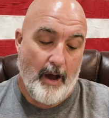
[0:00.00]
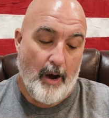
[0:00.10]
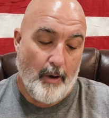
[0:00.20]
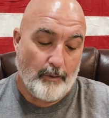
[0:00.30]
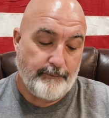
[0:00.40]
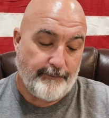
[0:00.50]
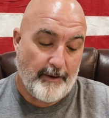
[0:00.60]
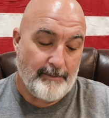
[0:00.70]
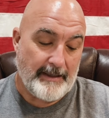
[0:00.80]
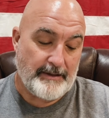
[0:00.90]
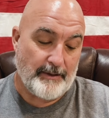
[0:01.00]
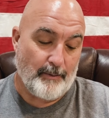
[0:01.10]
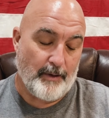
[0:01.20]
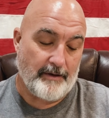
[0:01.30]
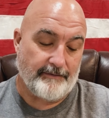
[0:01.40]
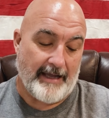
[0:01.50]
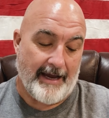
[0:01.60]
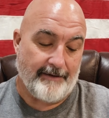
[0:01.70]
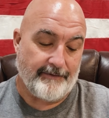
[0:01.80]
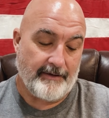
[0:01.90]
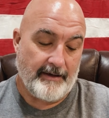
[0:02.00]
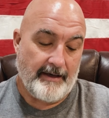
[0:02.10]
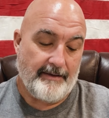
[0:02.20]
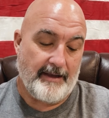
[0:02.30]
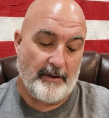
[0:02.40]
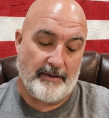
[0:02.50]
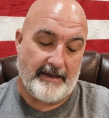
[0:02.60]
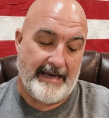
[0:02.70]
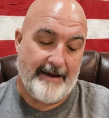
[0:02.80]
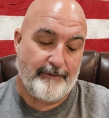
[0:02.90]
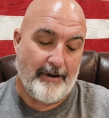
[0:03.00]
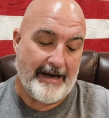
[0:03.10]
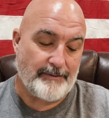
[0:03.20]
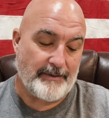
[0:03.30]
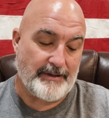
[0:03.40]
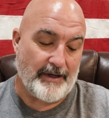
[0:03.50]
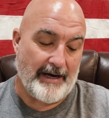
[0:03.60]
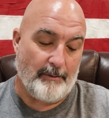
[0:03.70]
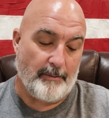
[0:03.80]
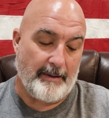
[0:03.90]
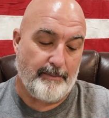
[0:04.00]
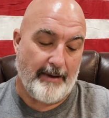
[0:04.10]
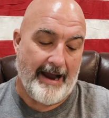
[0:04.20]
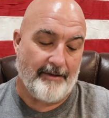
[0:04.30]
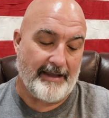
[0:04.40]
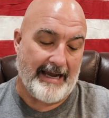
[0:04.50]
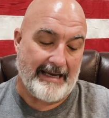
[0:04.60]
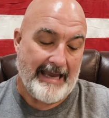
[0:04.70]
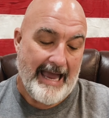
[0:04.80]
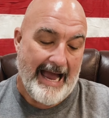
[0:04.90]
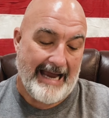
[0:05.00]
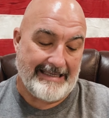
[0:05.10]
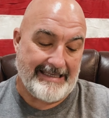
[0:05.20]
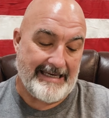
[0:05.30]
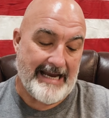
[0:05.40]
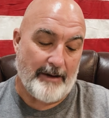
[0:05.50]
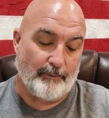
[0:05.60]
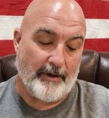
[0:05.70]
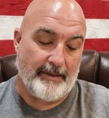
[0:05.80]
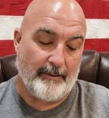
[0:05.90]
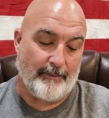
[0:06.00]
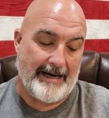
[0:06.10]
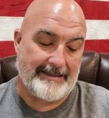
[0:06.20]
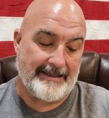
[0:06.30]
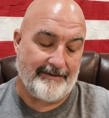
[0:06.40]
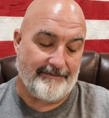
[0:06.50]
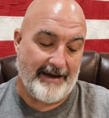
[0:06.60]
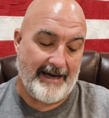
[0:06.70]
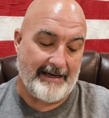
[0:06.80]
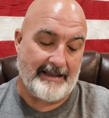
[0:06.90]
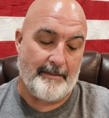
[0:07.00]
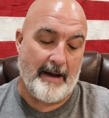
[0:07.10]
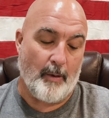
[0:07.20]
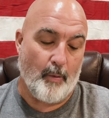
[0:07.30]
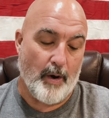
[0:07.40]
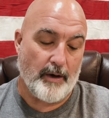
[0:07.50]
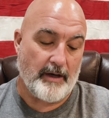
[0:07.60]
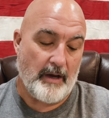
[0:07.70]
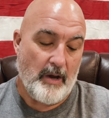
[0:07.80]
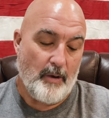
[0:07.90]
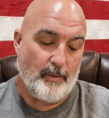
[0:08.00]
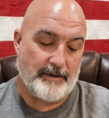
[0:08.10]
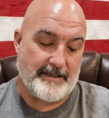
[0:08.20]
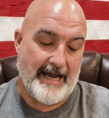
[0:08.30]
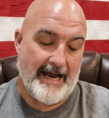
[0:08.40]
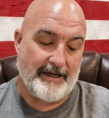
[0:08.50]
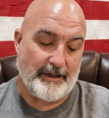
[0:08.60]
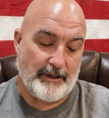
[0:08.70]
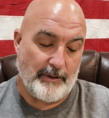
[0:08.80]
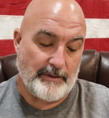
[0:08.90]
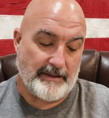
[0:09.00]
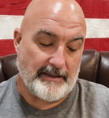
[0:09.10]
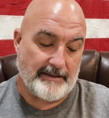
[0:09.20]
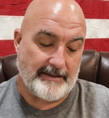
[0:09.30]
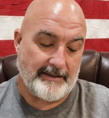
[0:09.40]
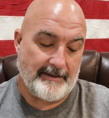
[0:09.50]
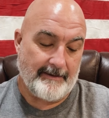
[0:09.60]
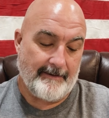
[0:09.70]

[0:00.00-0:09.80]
Hold firmly to the word of life. Then on the day of Christ's return, I will be proud that I did not run the race in vain and that my work was not useless.